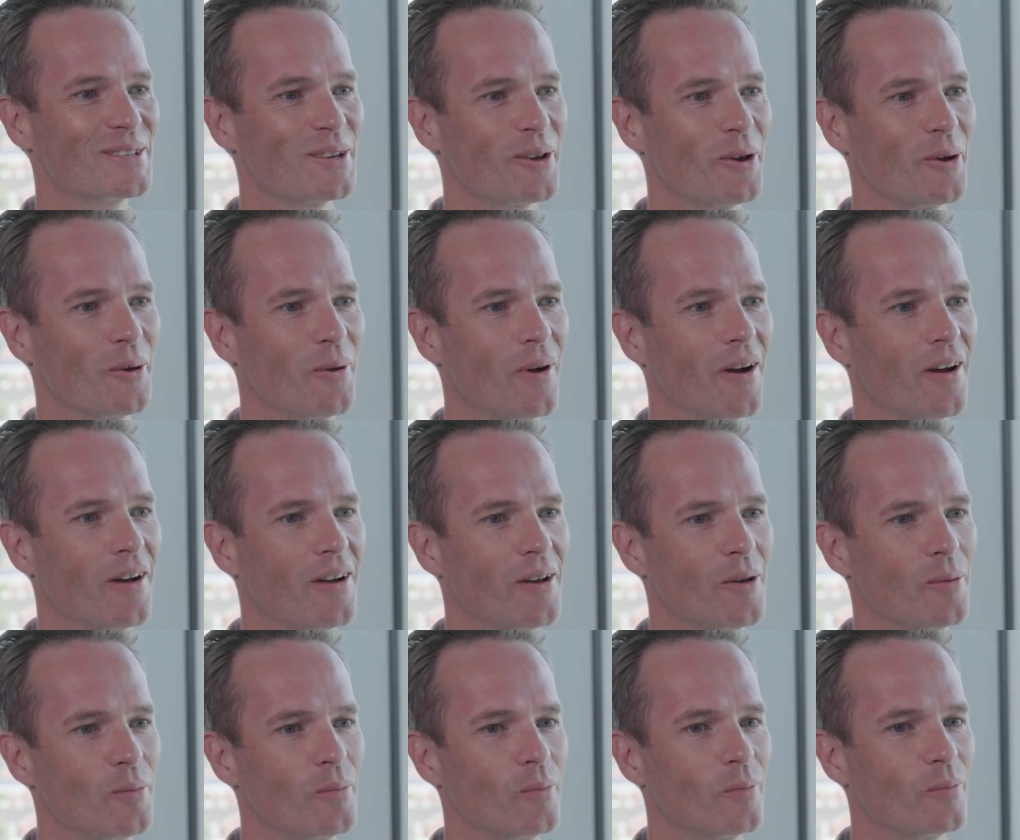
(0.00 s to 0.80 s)
So
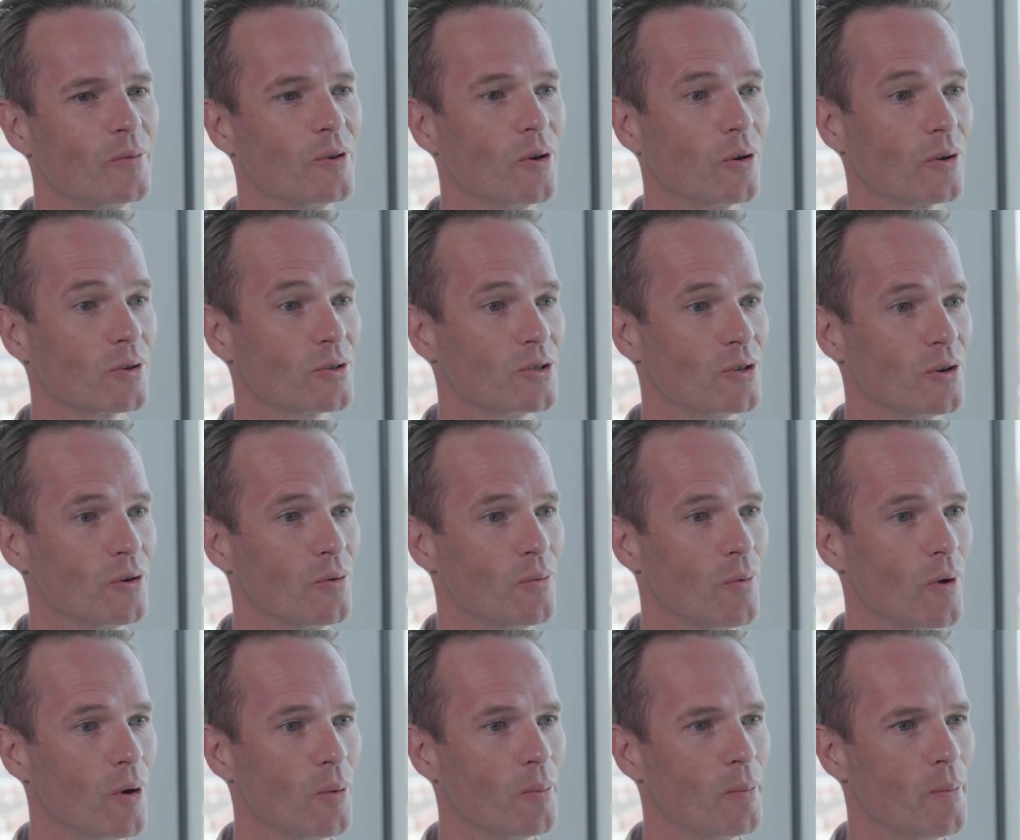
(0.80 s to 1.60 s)
I'm Dr.
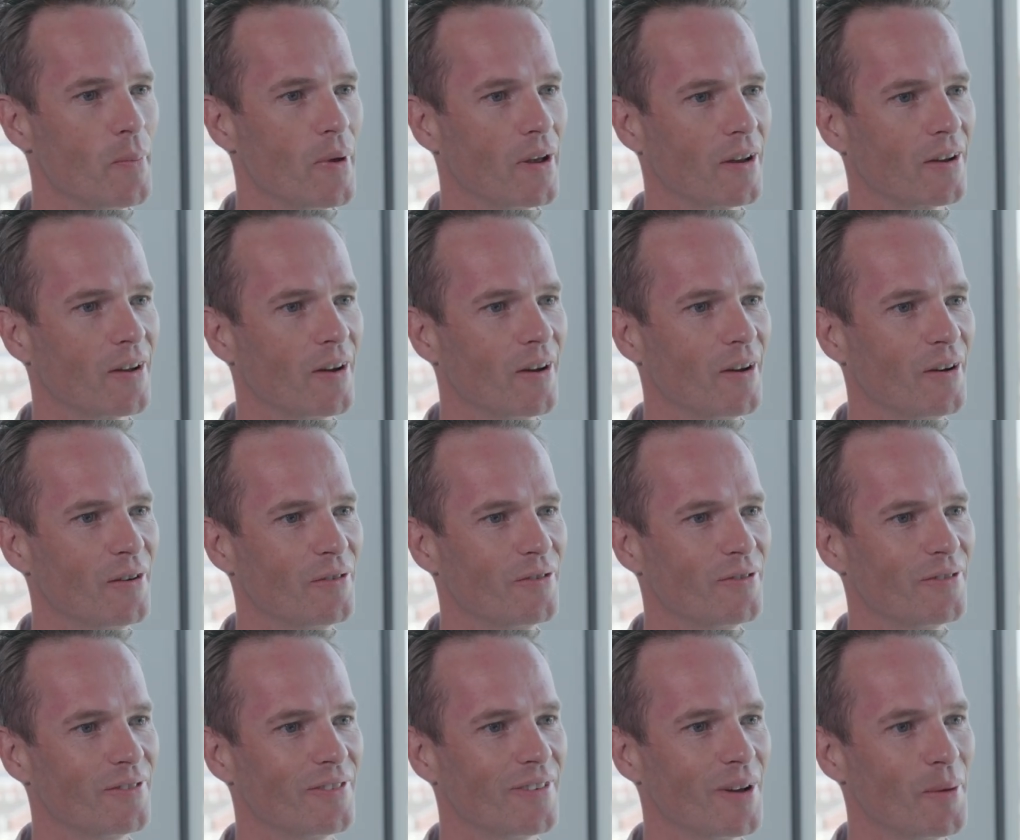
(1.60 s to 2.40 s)
Rob Metcalf.
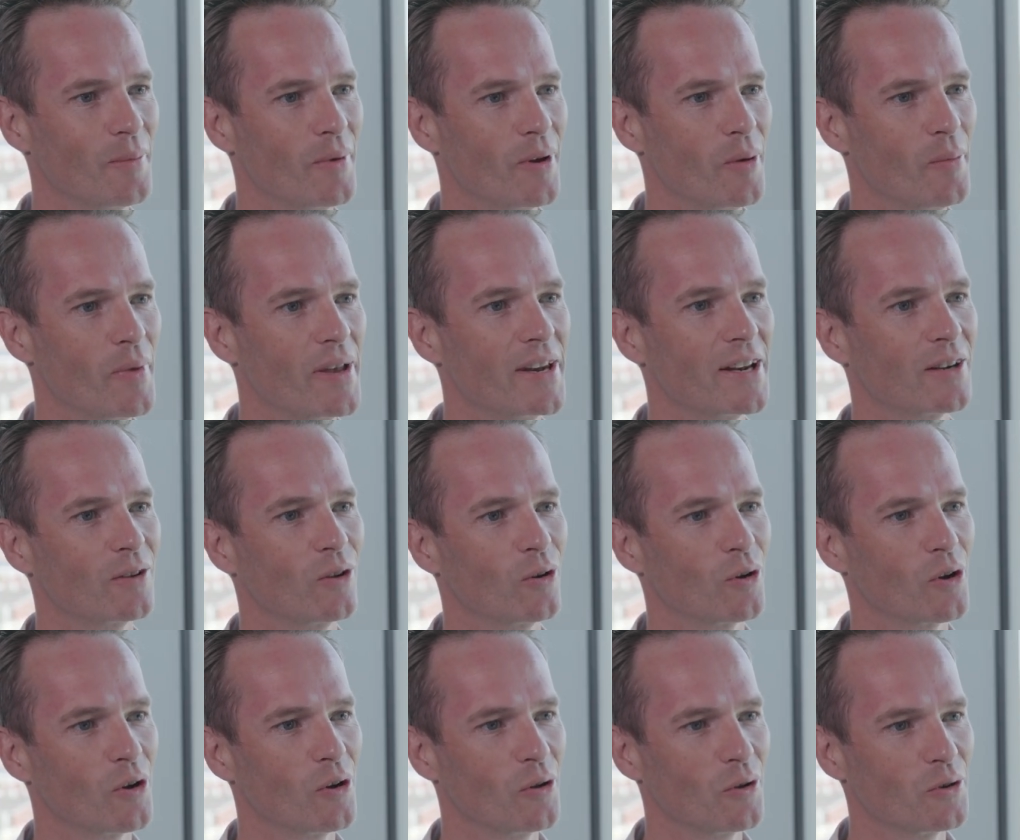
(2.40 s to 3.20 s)
I'm a
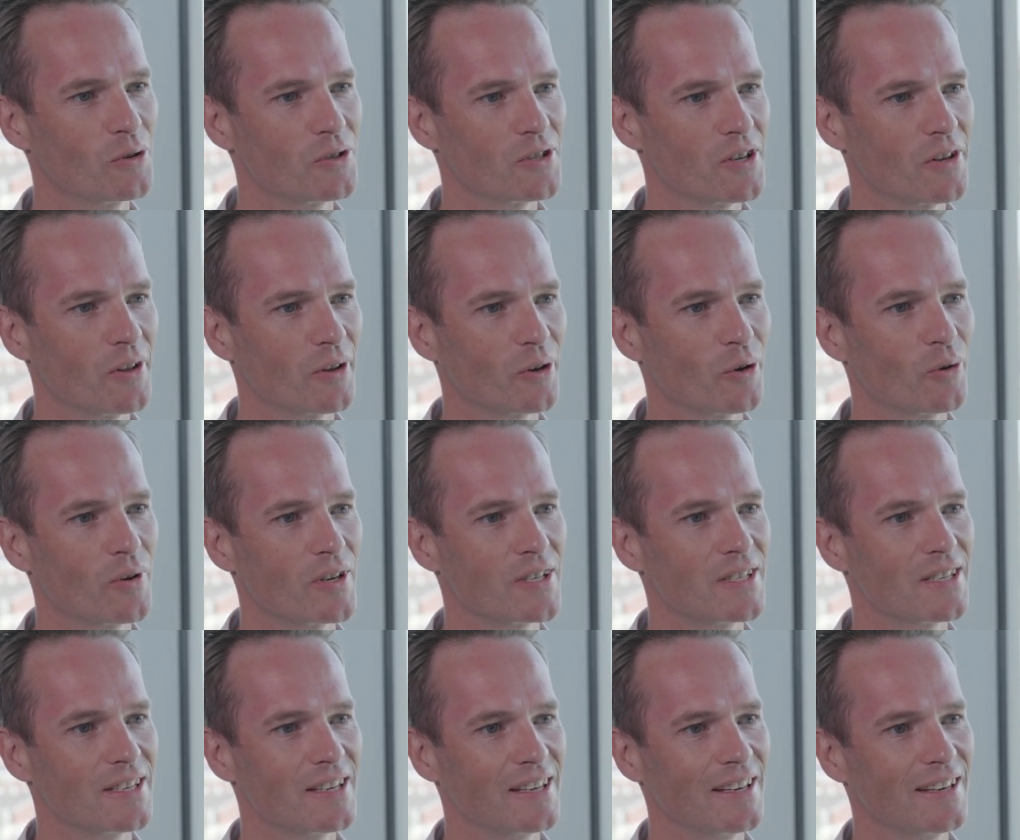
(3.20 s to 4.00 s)
medical oncologist at the
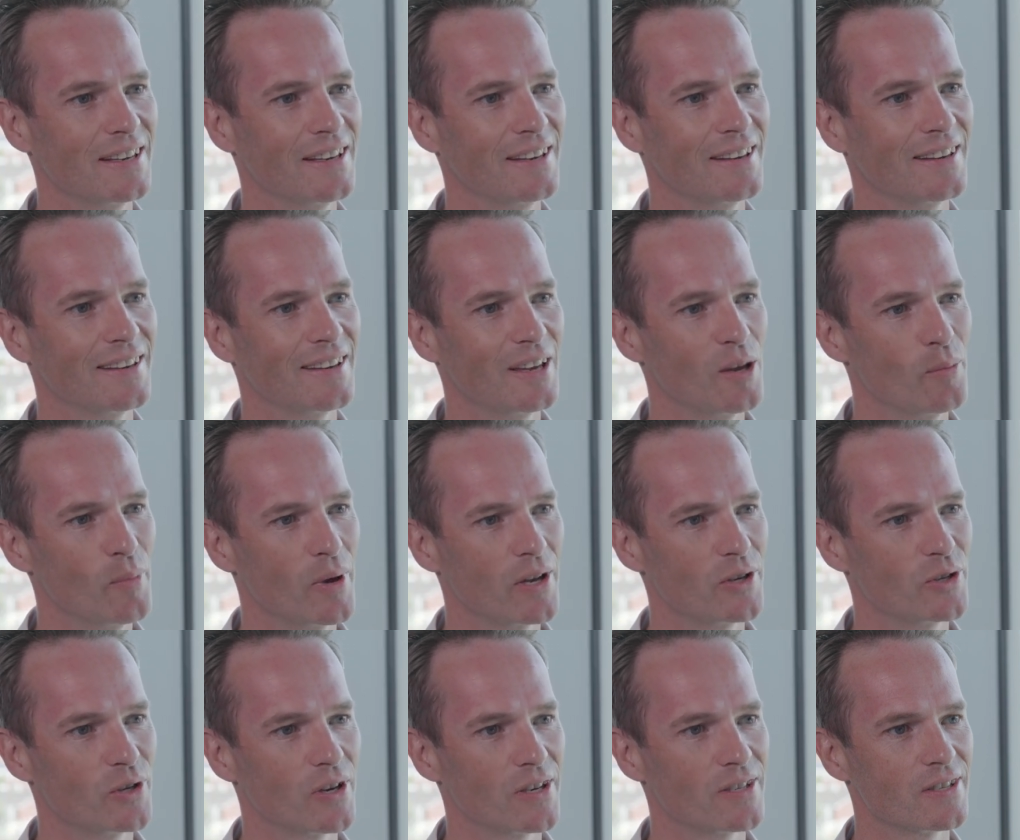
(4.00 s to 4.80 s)
Christie in
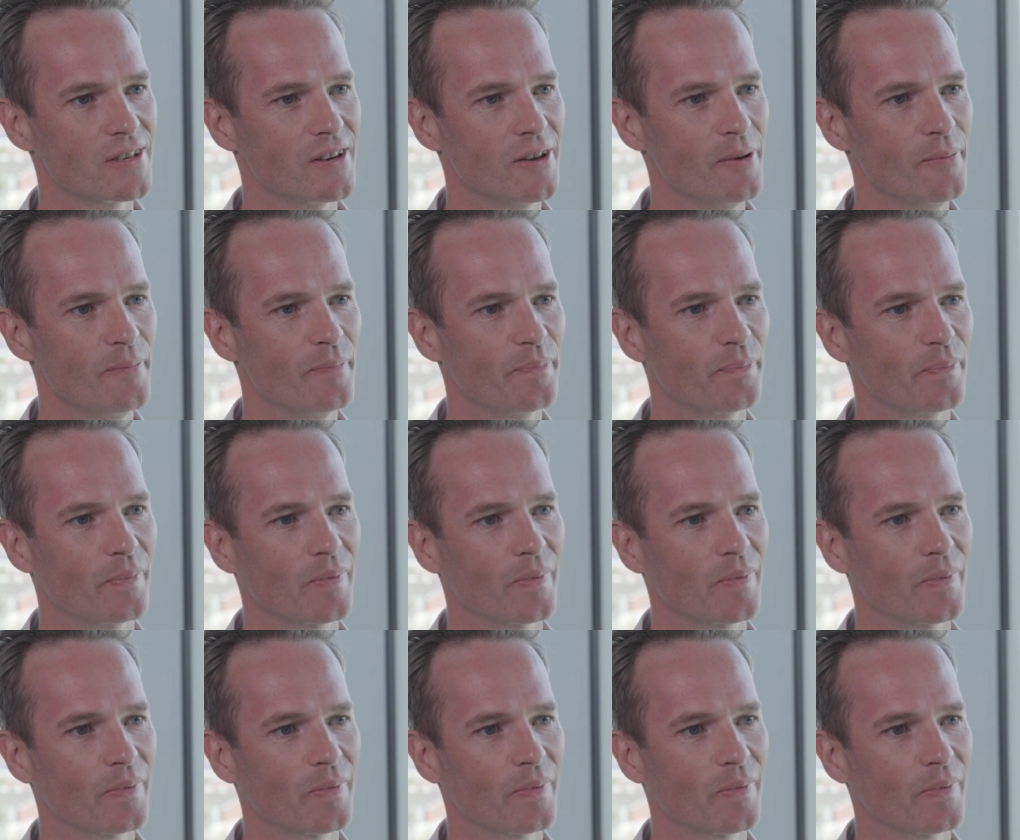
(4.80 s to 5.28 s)
Manchester.